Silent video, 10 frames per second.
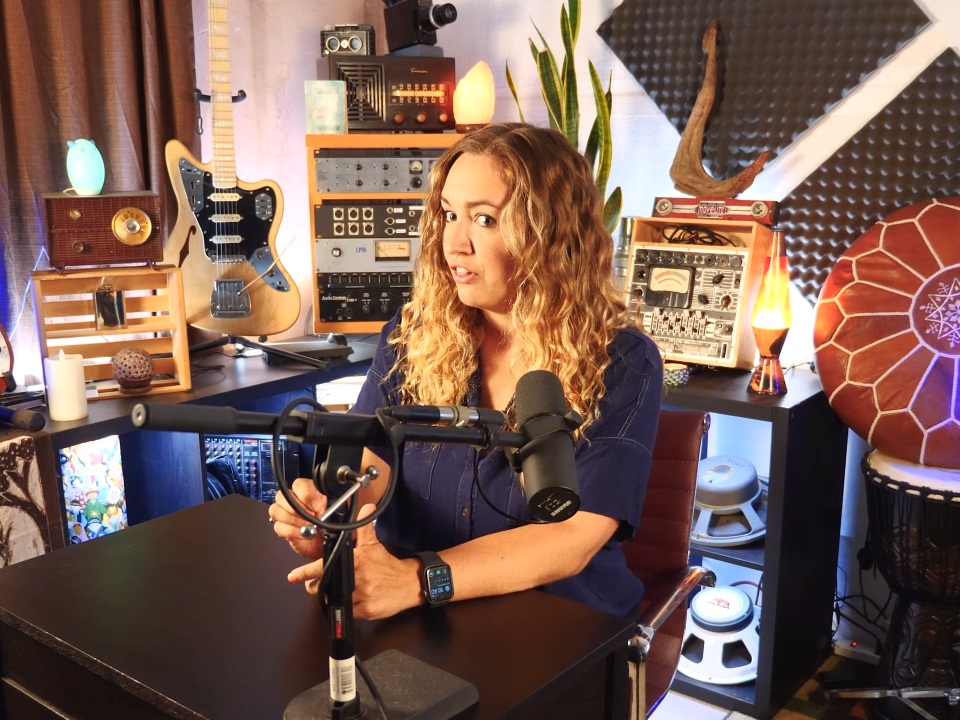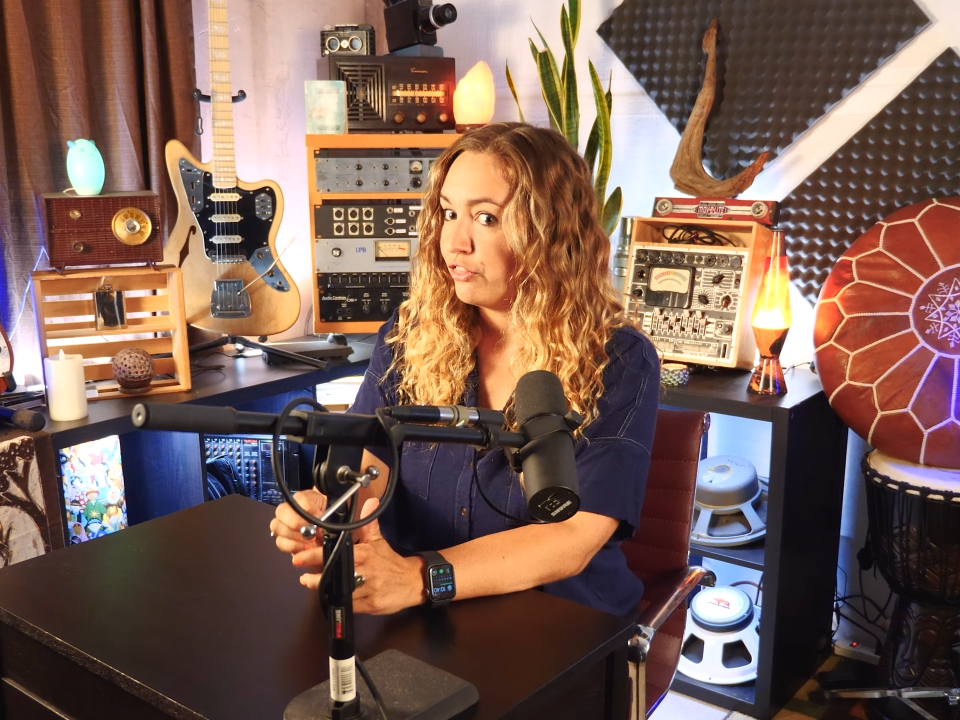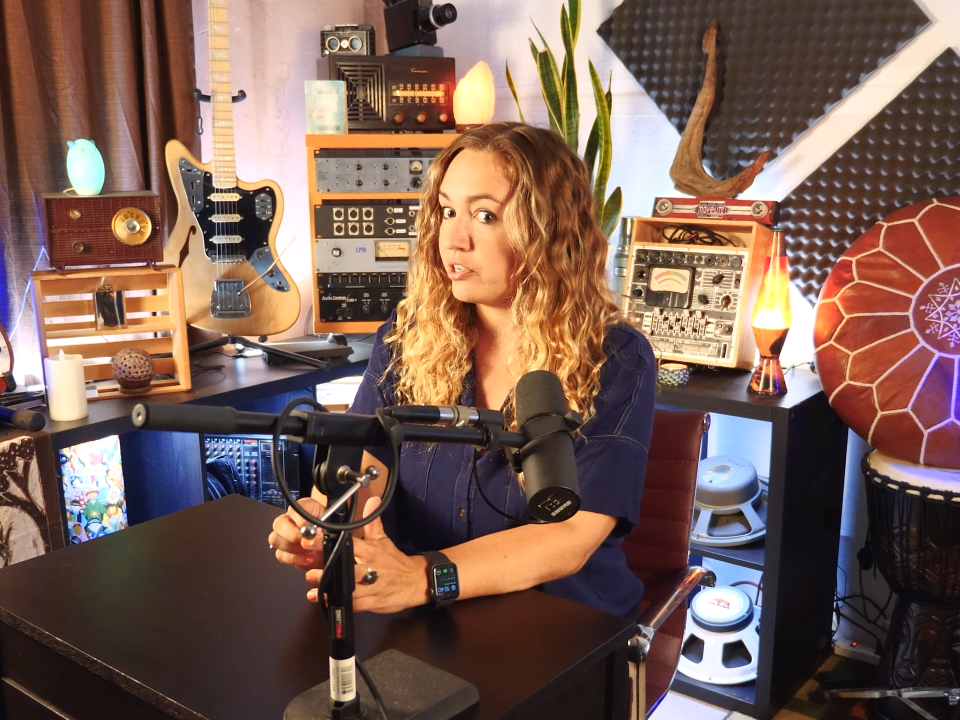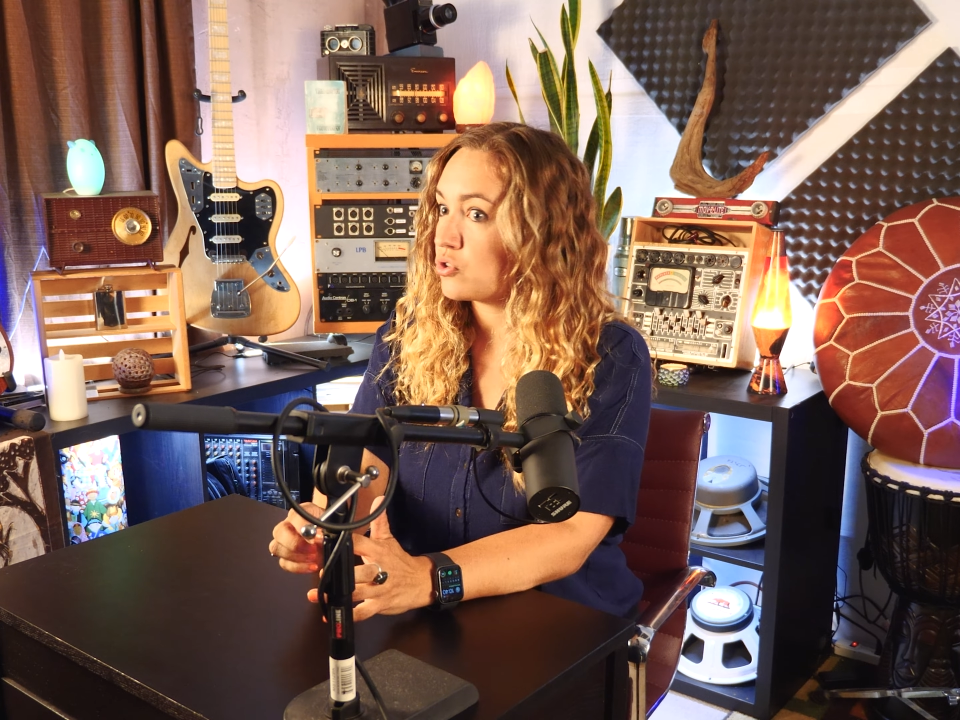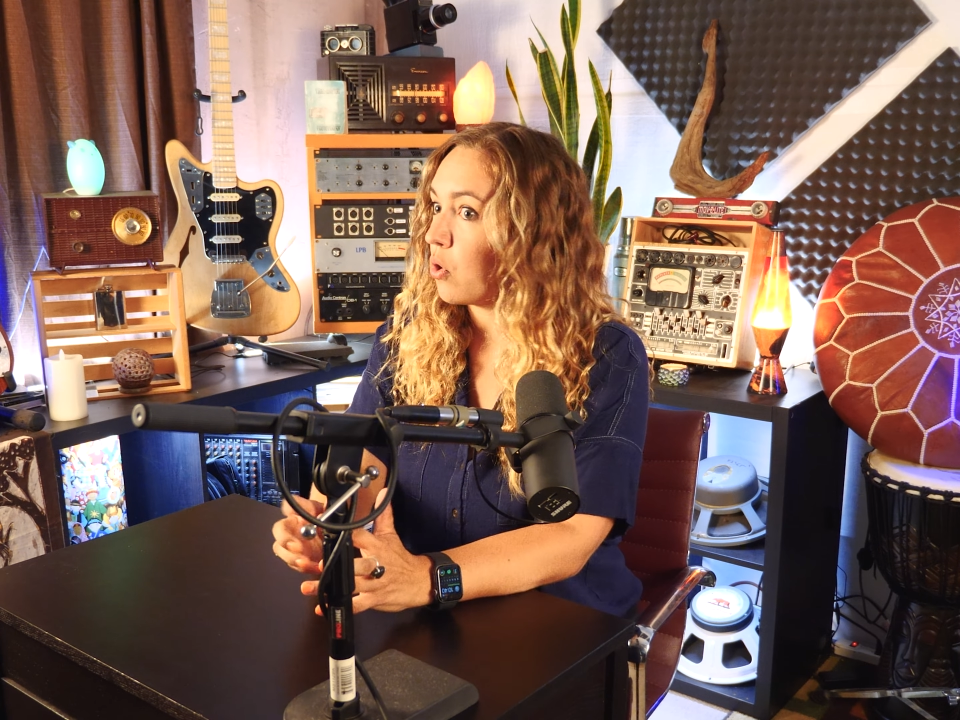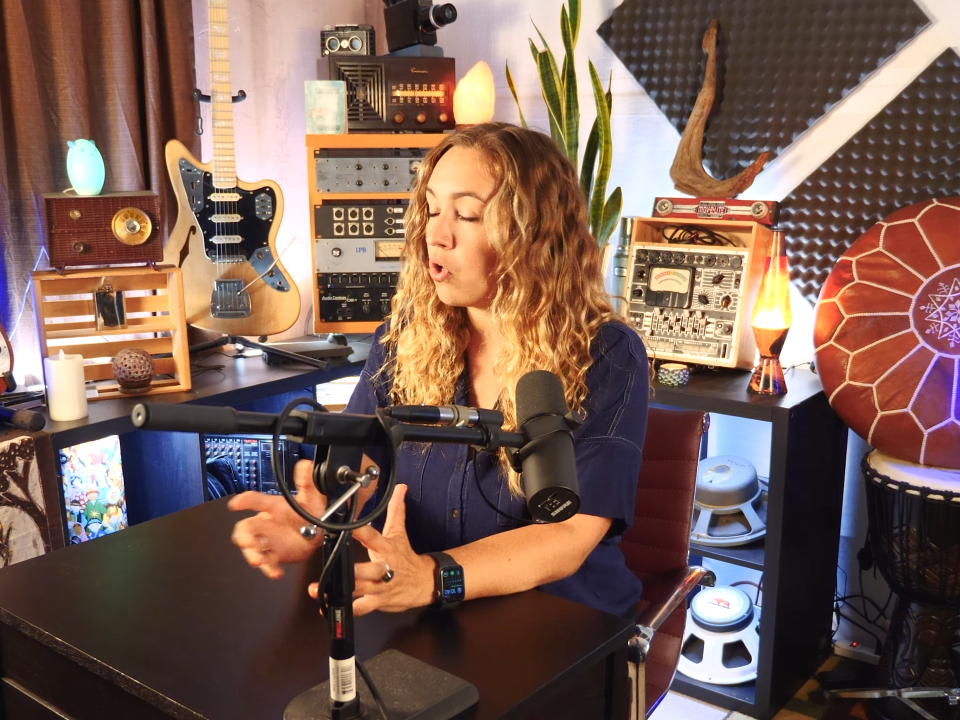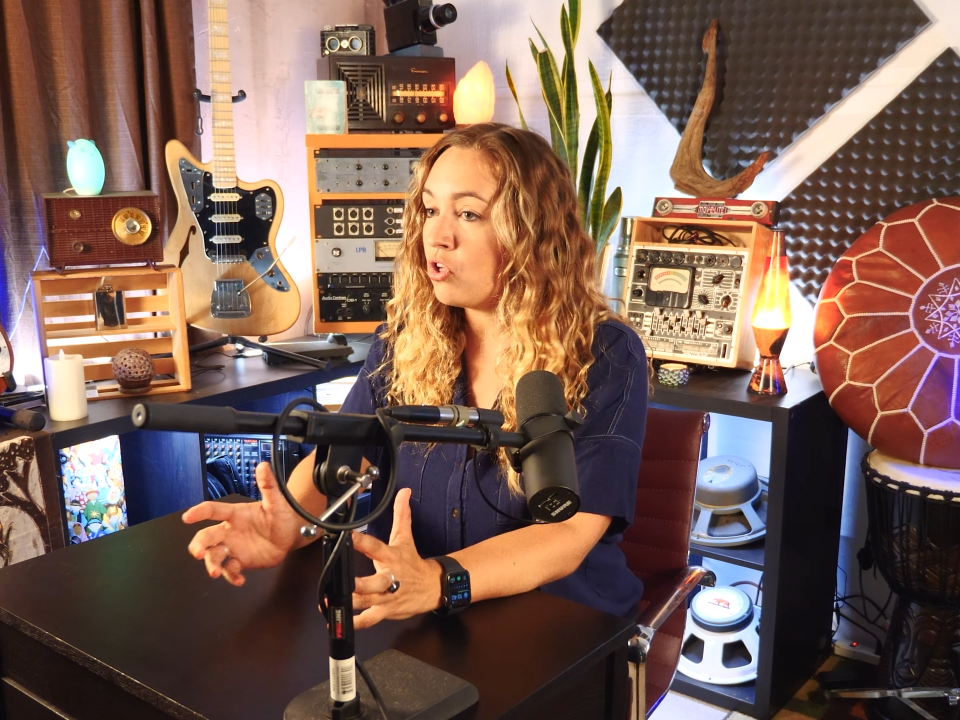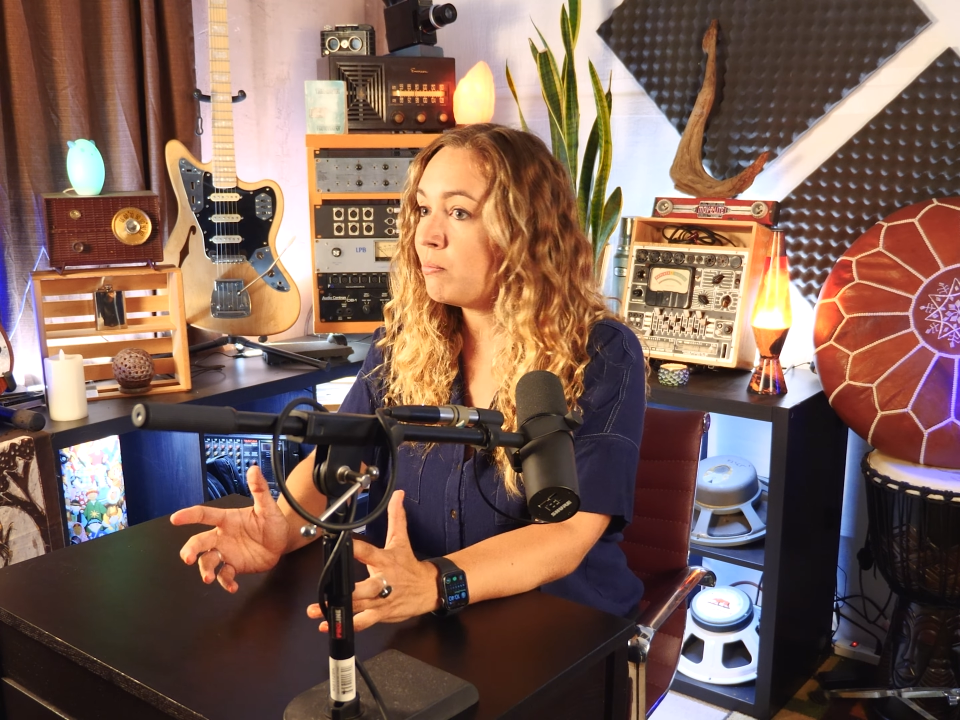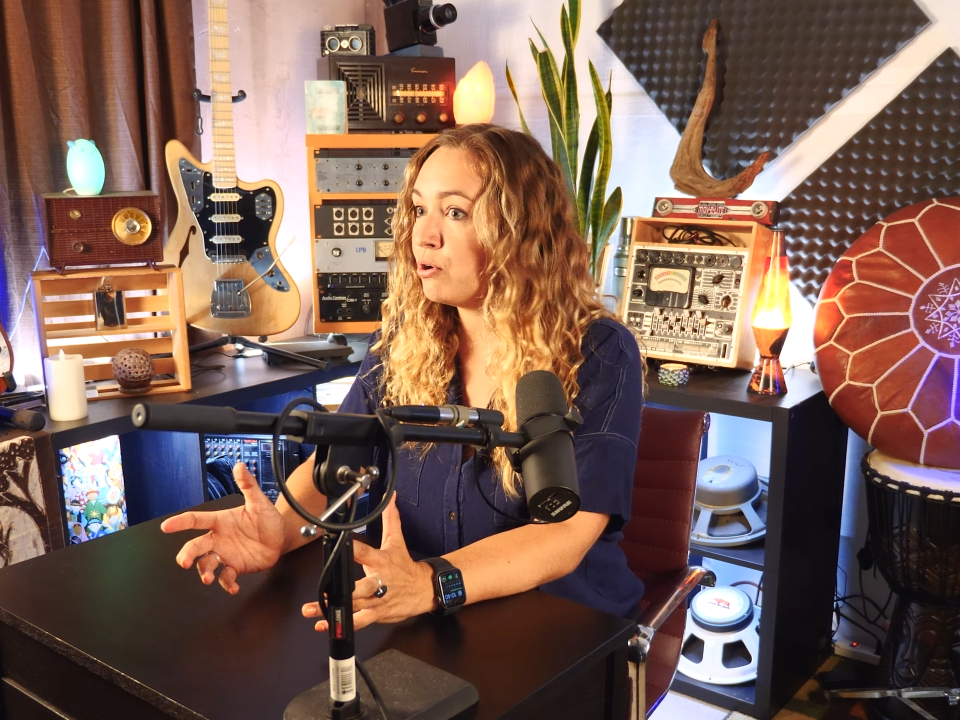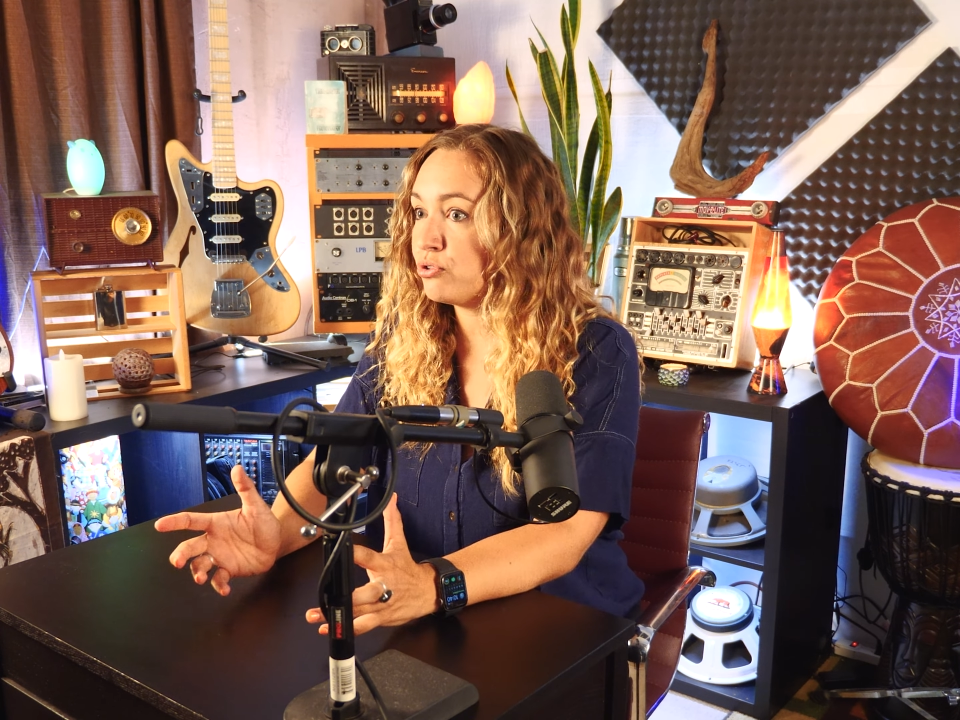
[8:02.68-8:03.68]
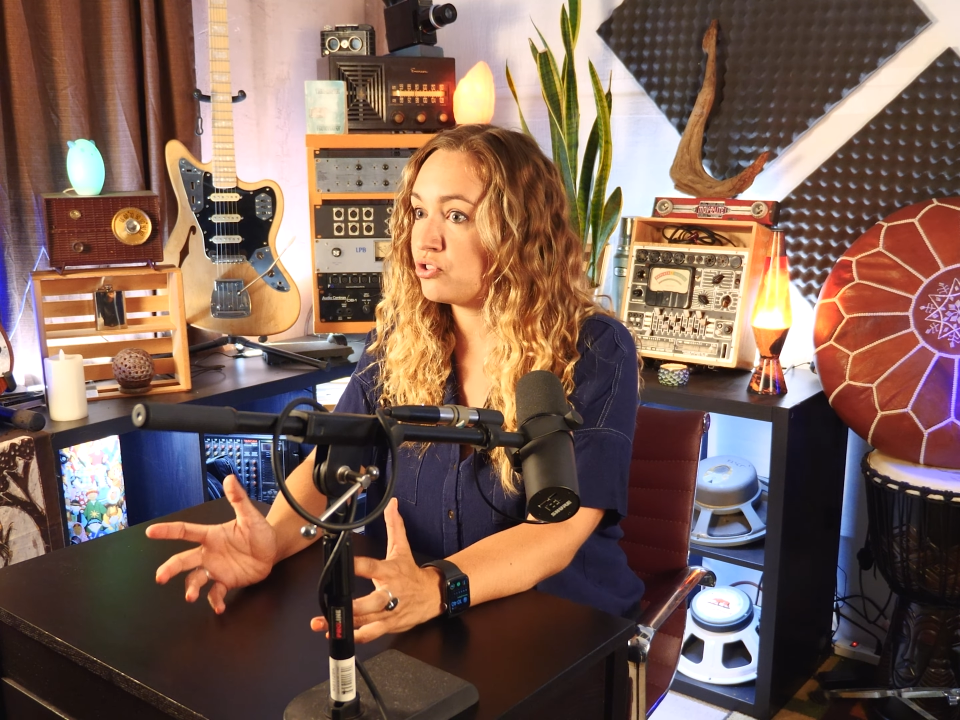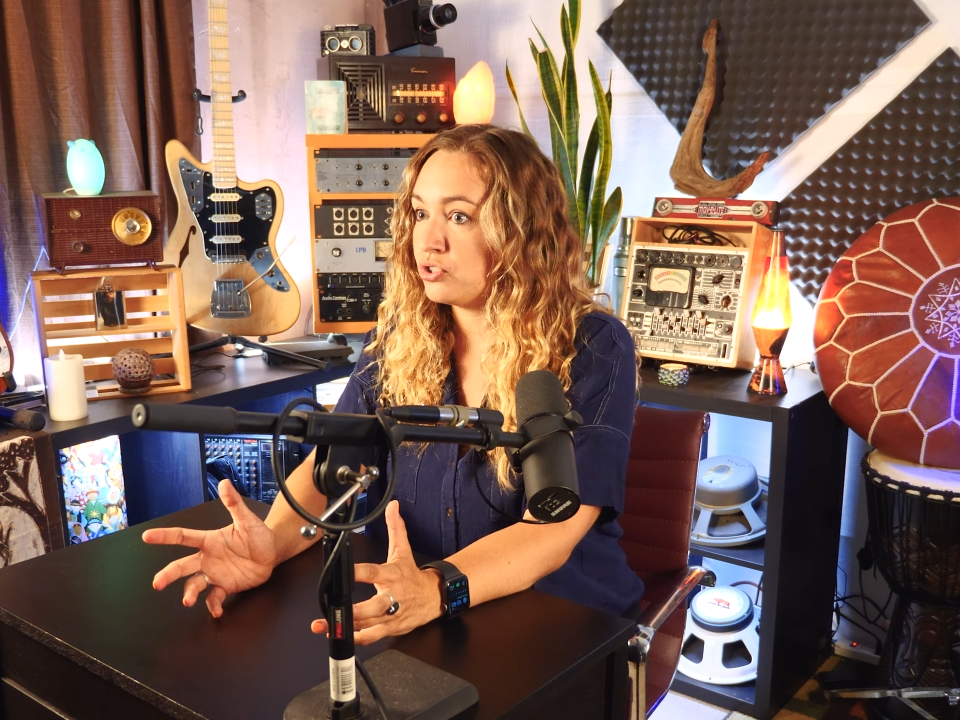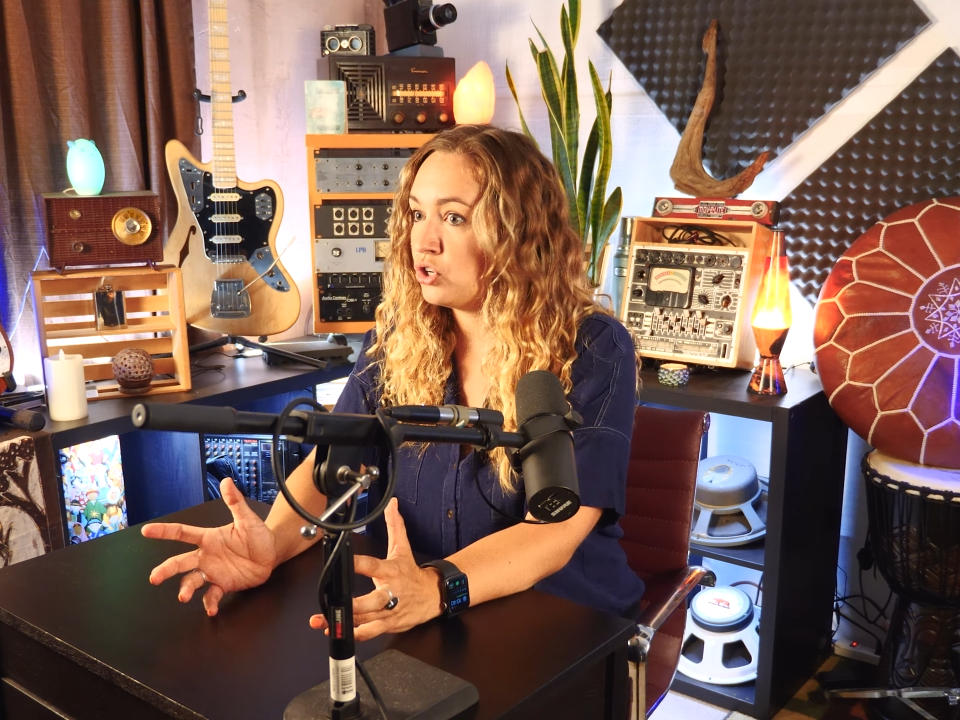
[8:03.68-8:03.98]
there's almost